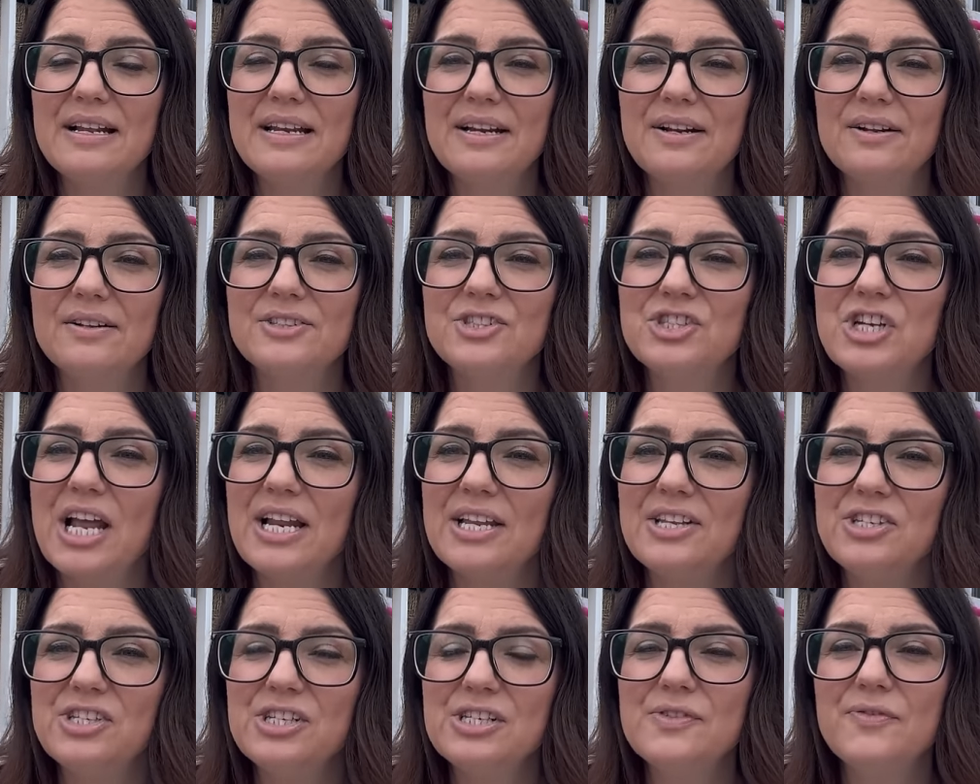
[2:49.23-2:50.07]
little
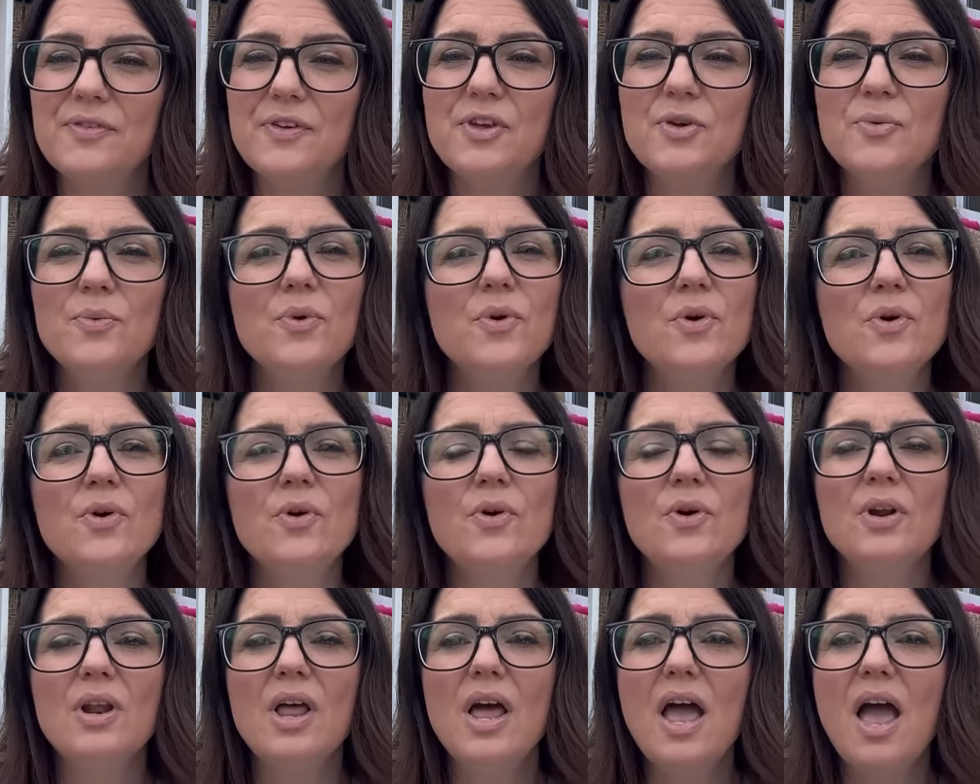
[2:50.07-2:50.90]
challenges for you
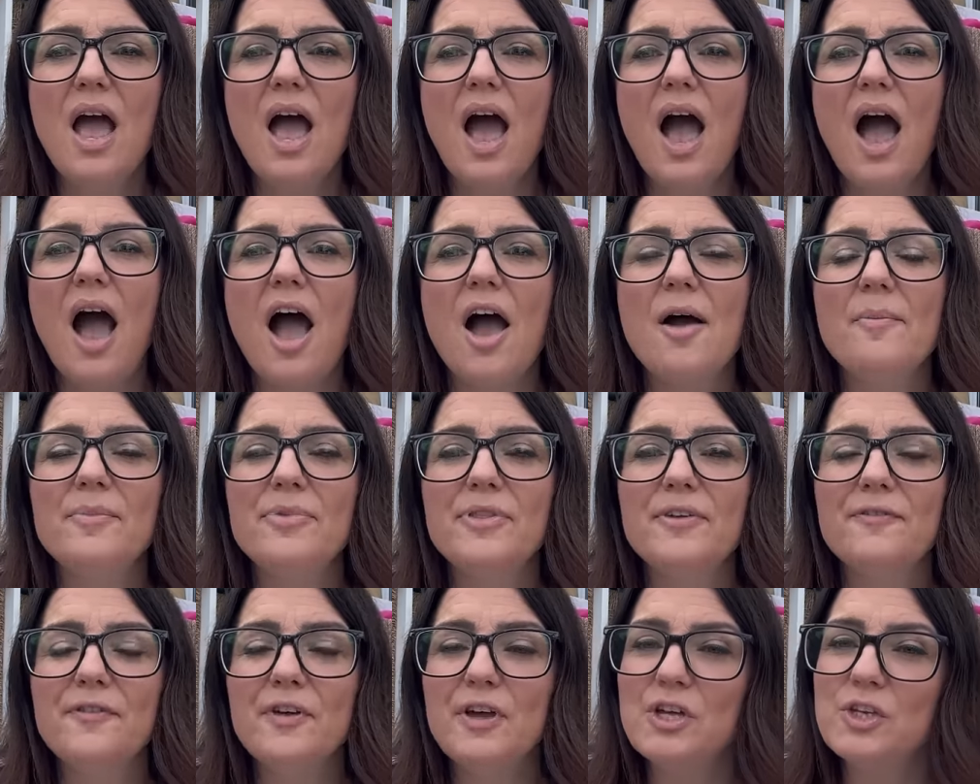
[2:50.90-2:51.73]
all.
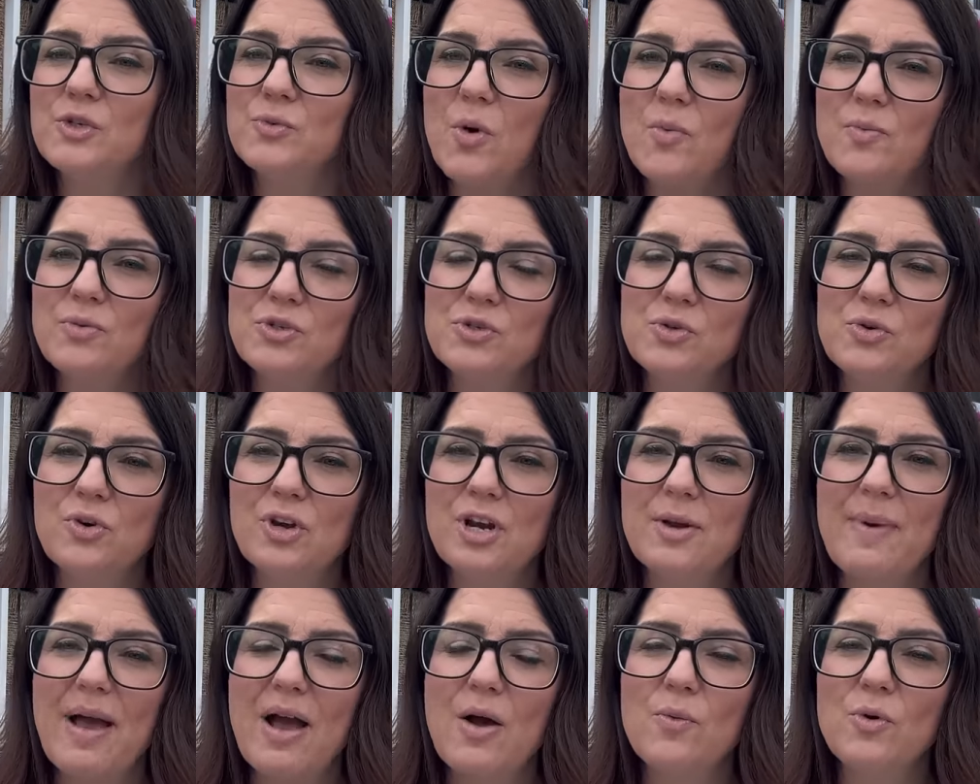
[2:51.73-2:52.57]
The first one was talking
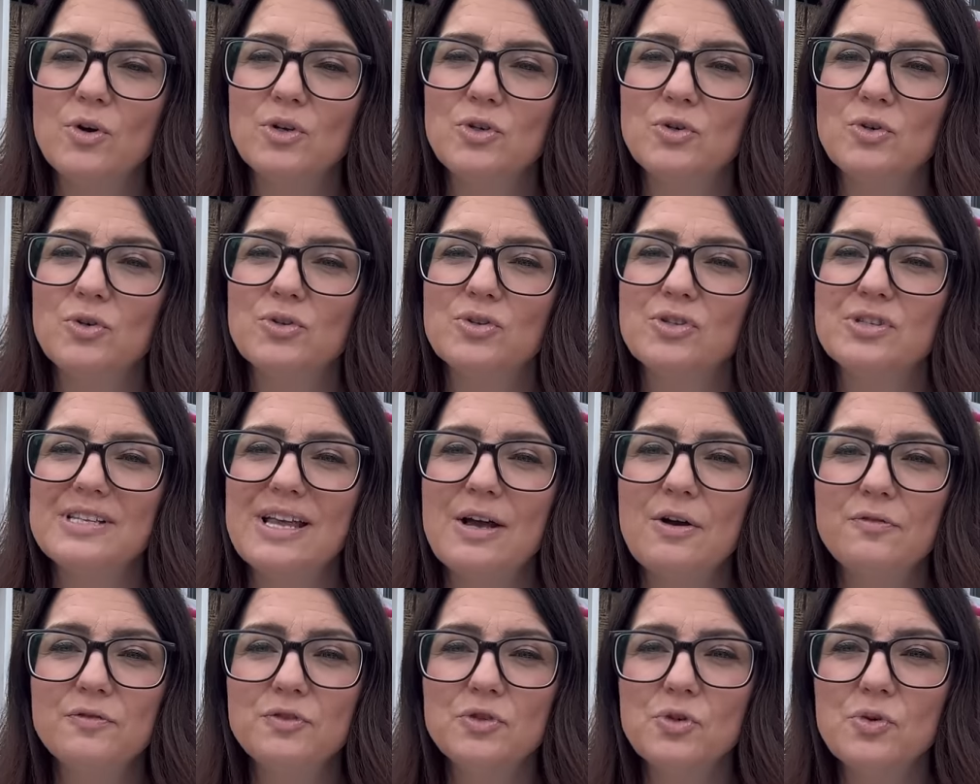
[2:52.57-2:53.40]
about what your
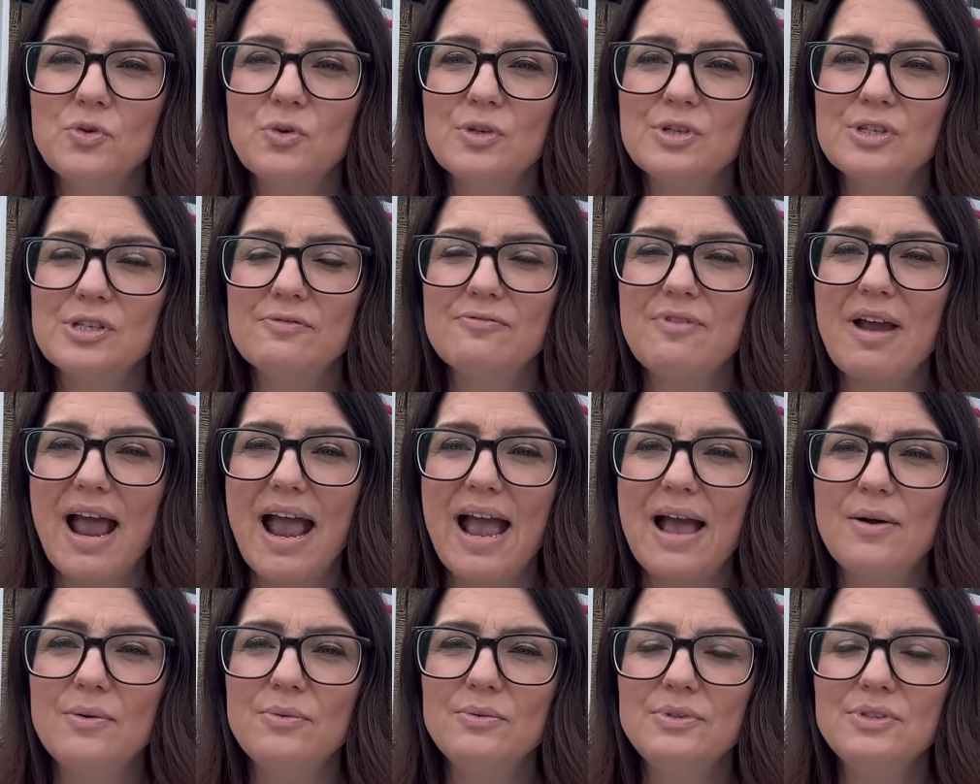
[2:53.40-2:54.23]
self-talk's
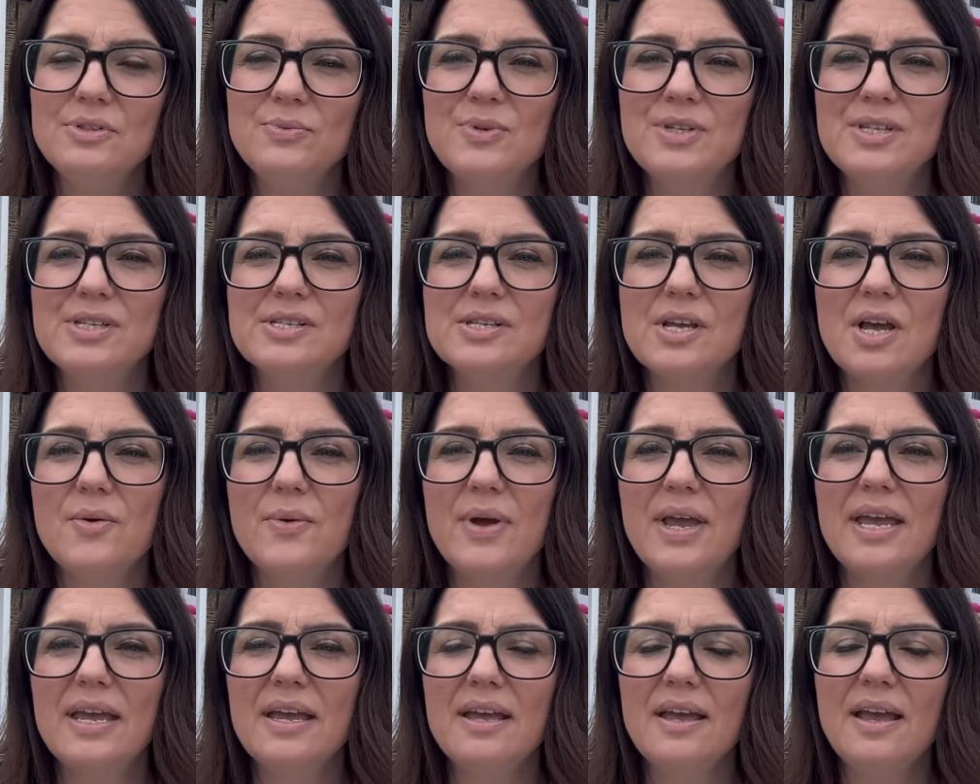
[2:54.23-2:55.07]
around with
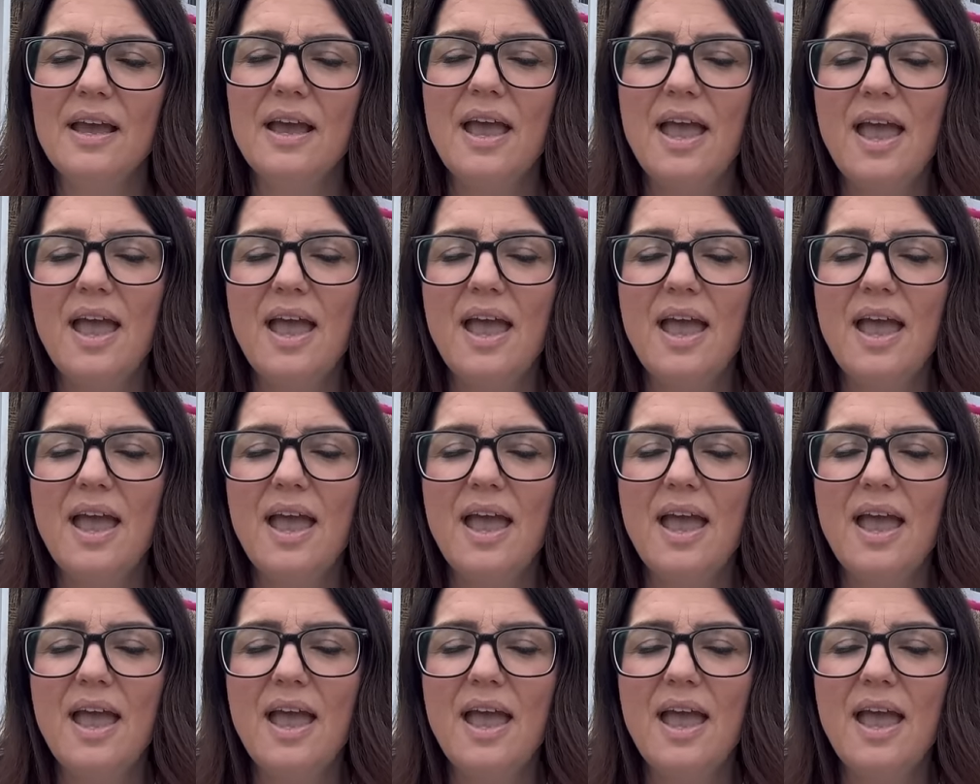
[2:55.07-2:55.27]
sewing.